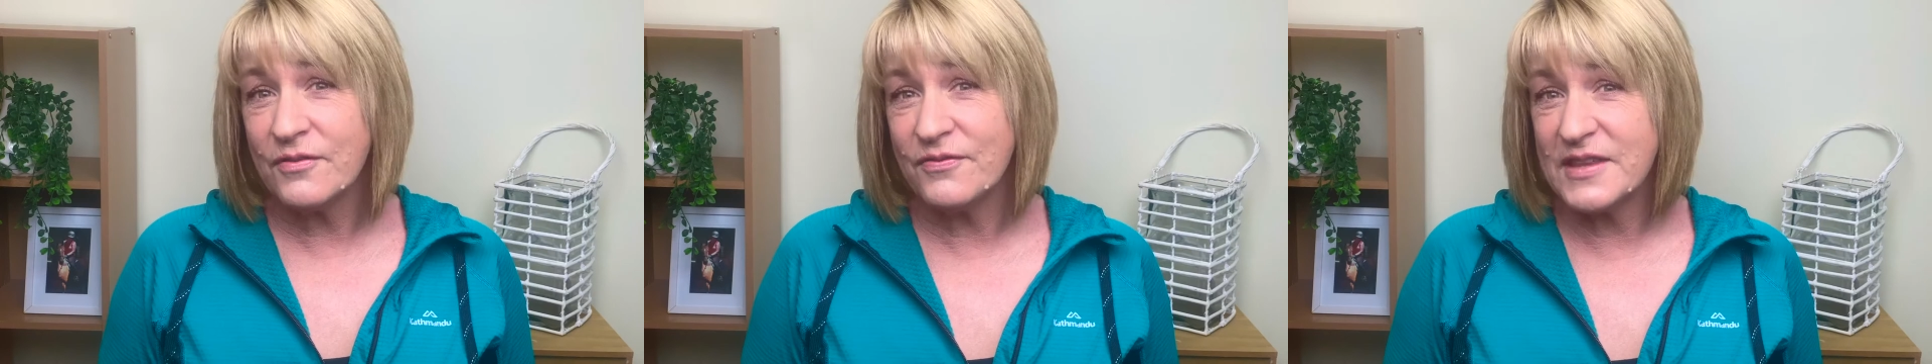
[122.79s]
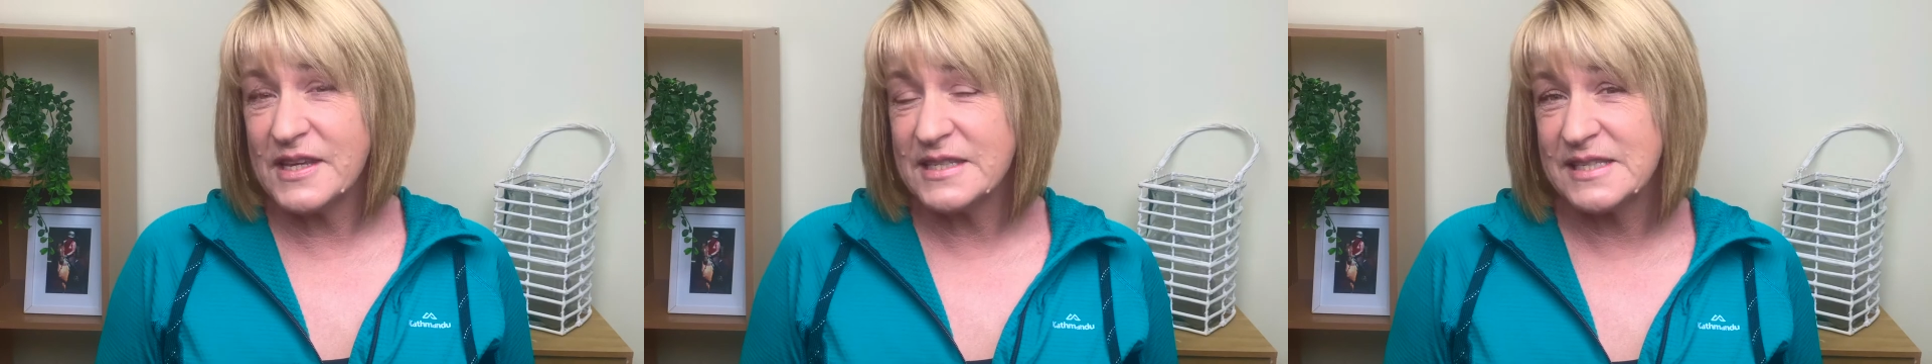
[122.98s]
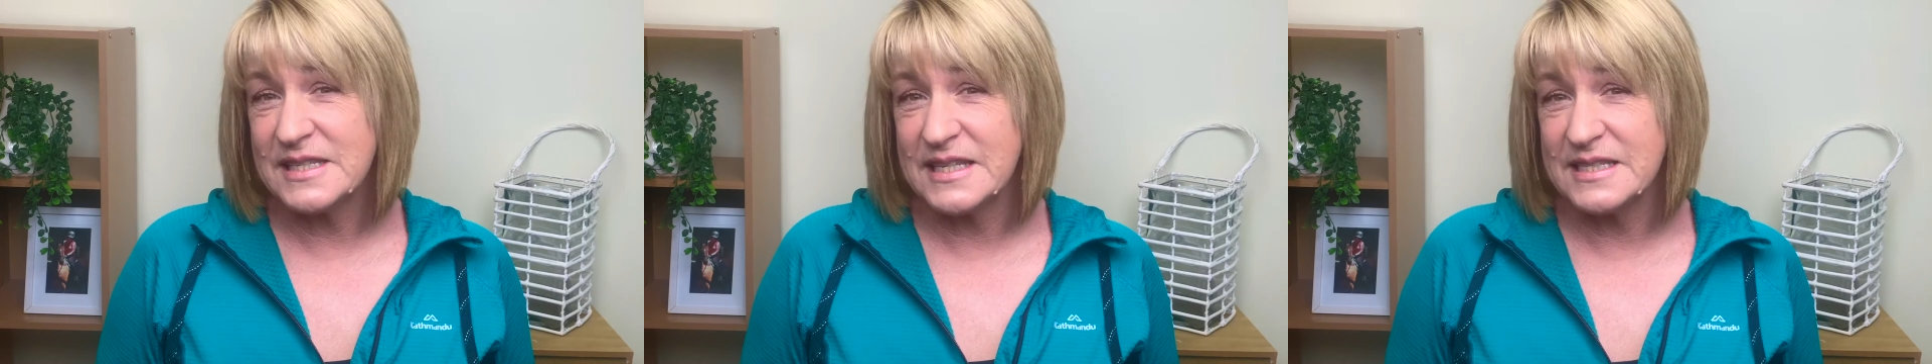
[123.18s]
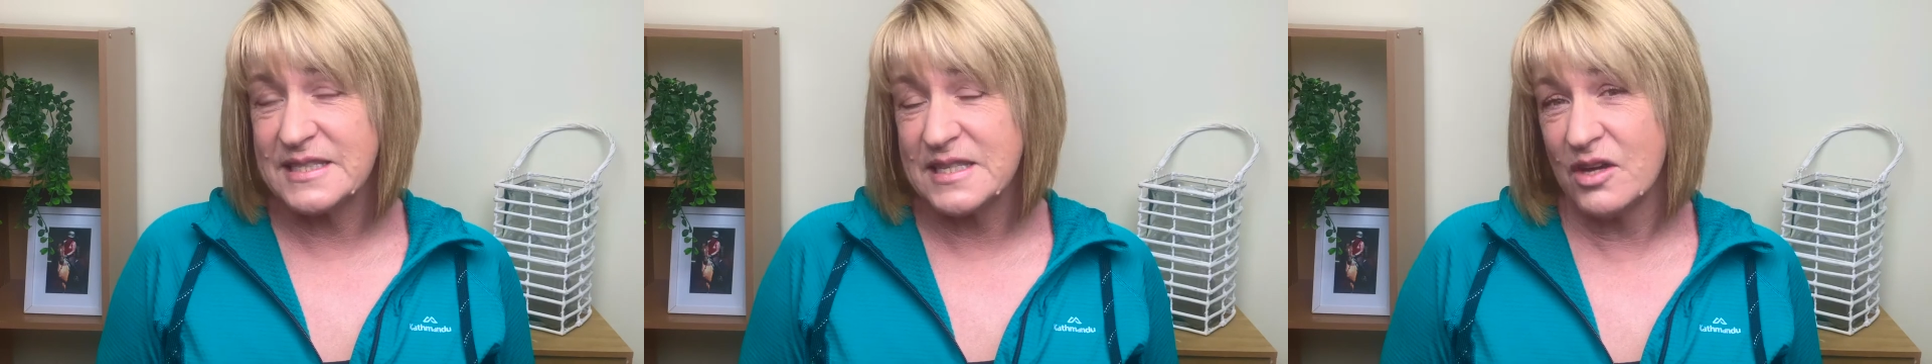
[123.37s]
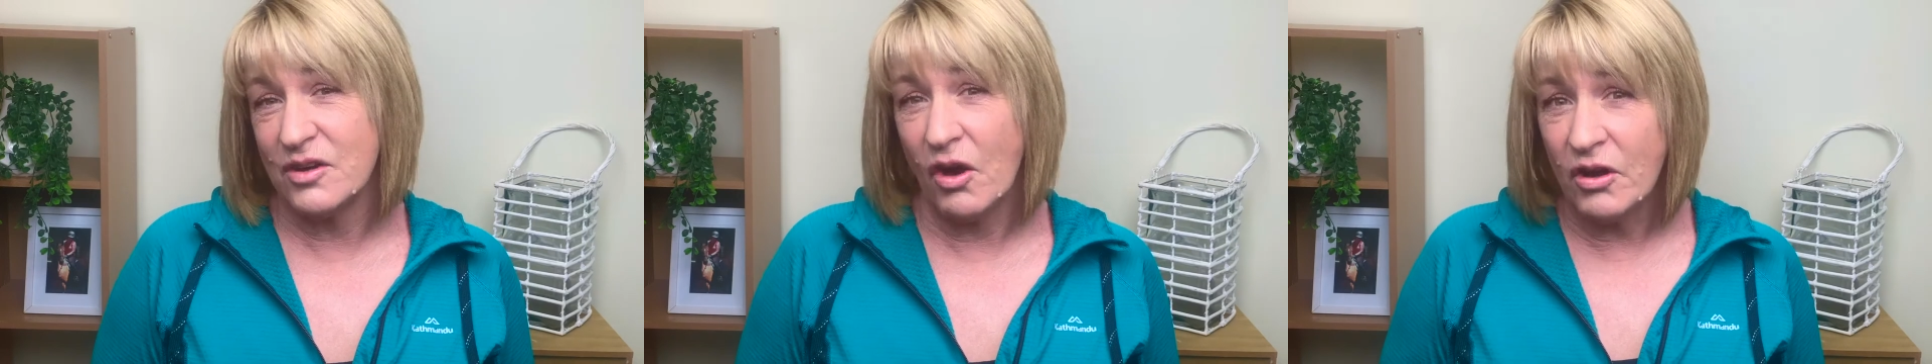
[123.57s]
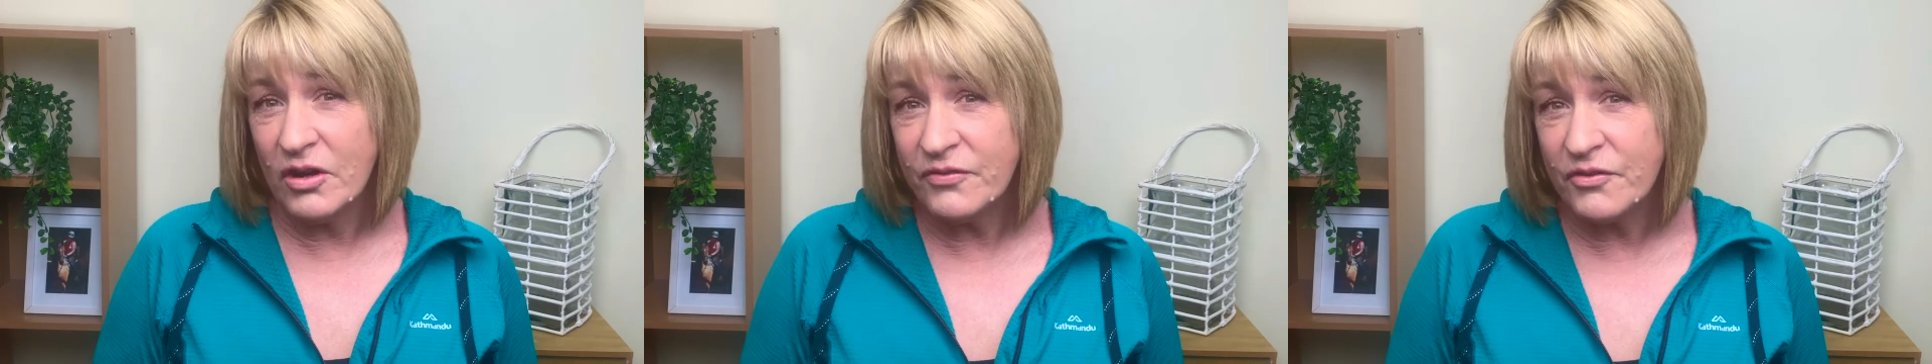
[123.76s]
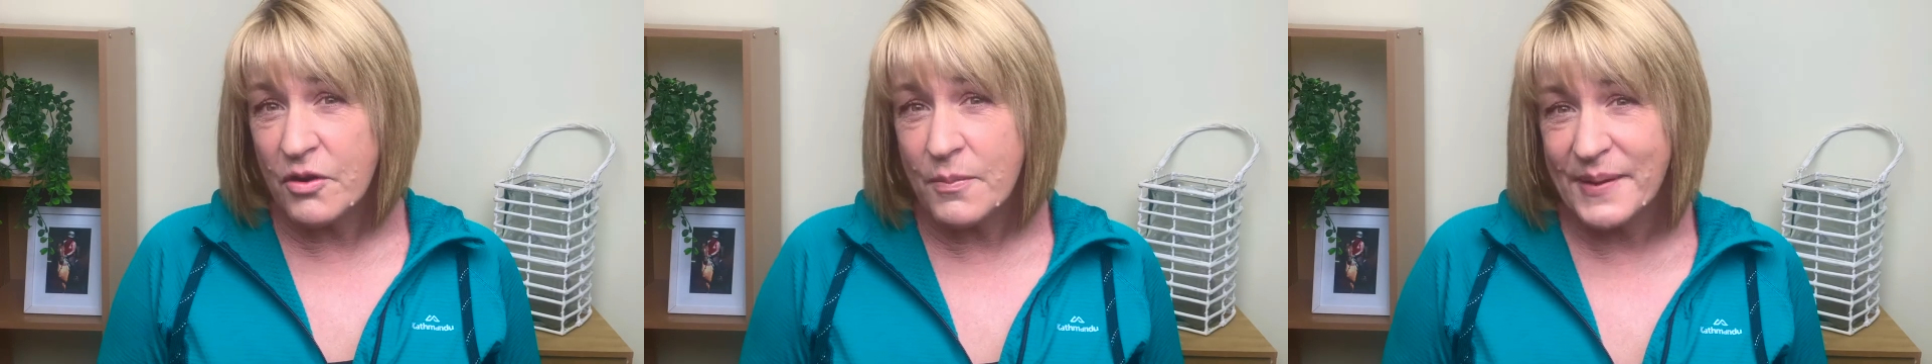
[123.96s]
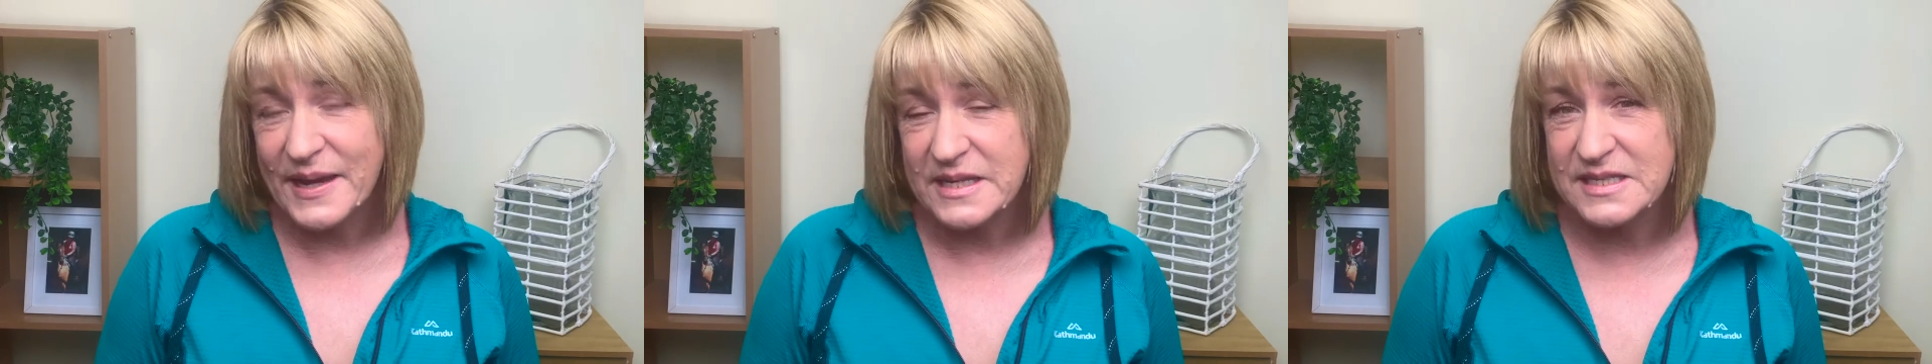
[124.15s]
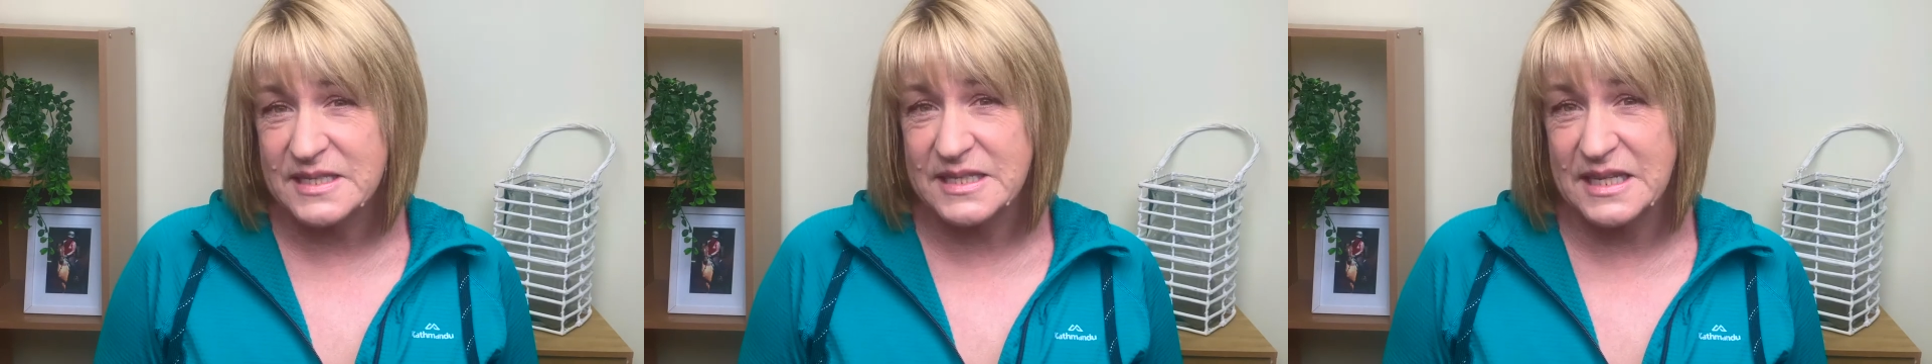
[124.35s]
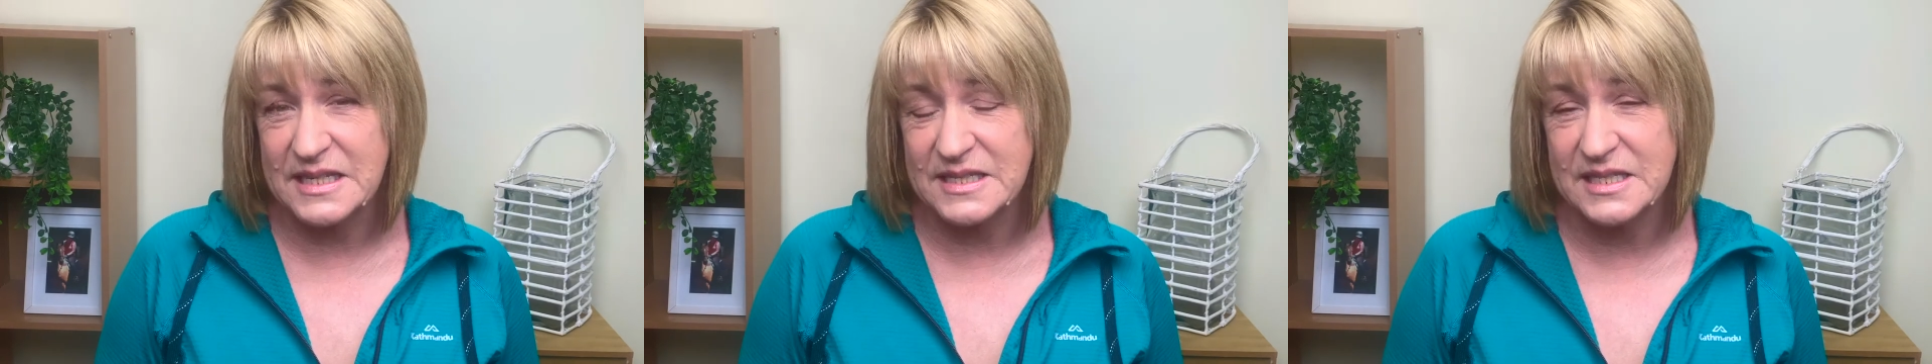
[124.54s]
this is that over about
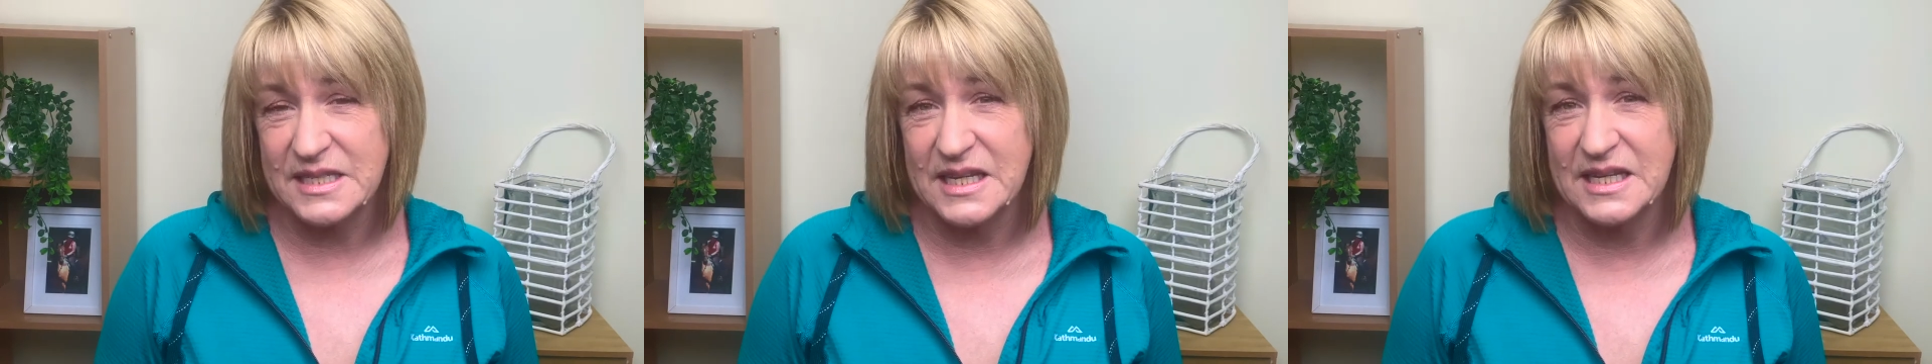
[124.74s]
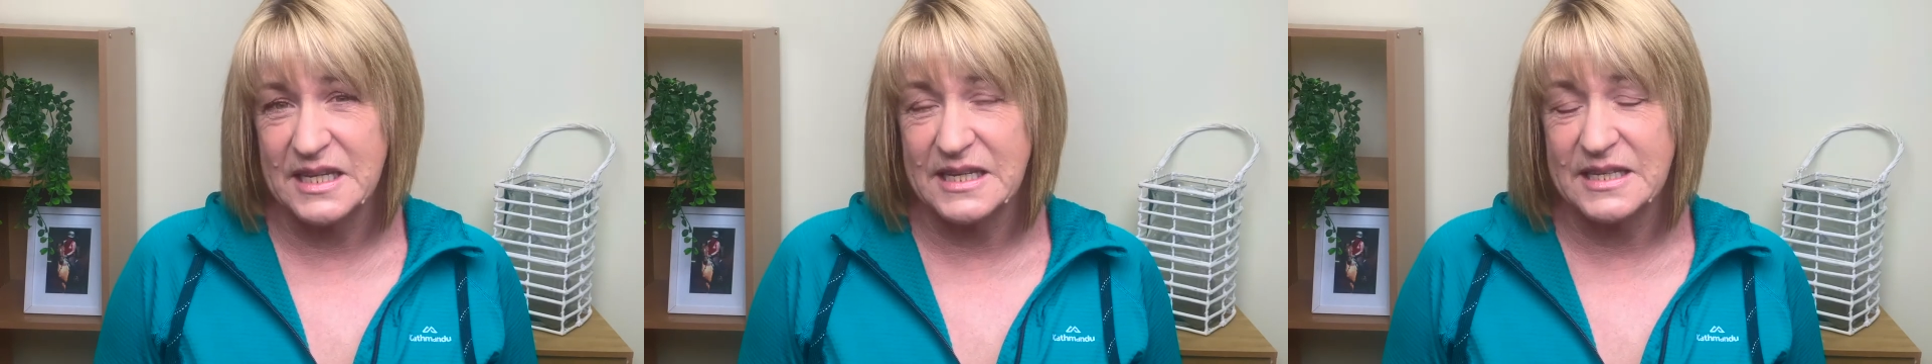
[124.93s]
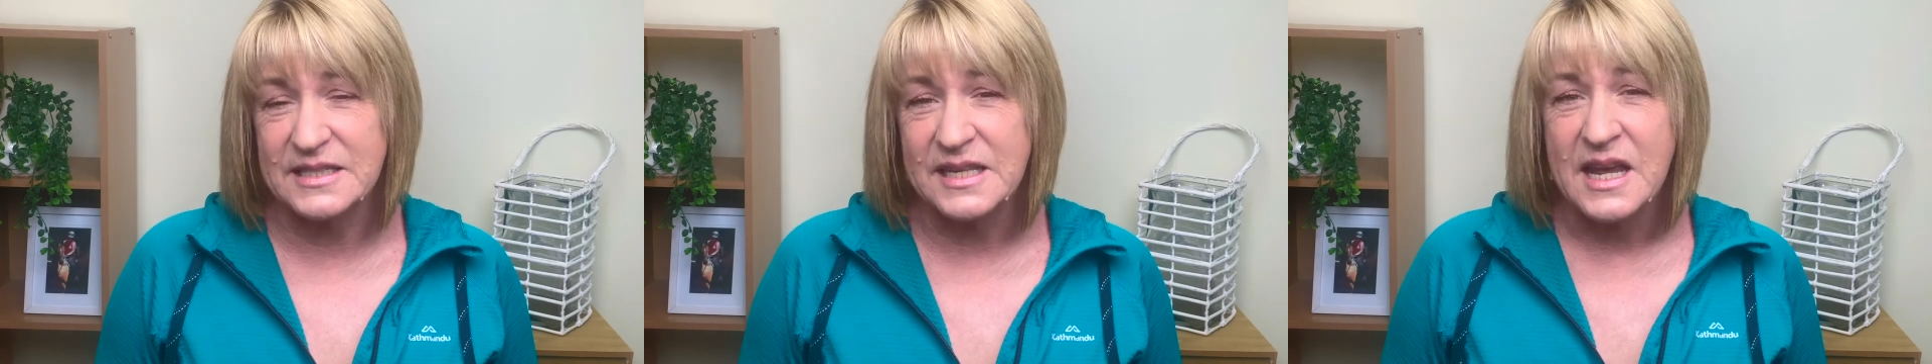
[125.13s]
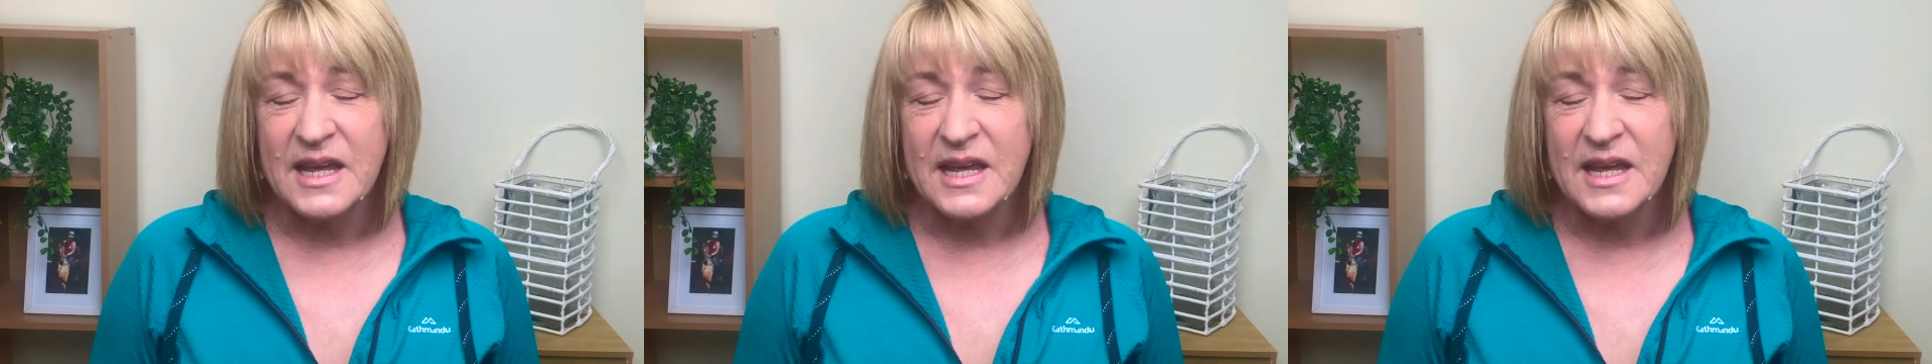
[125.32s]
6 years,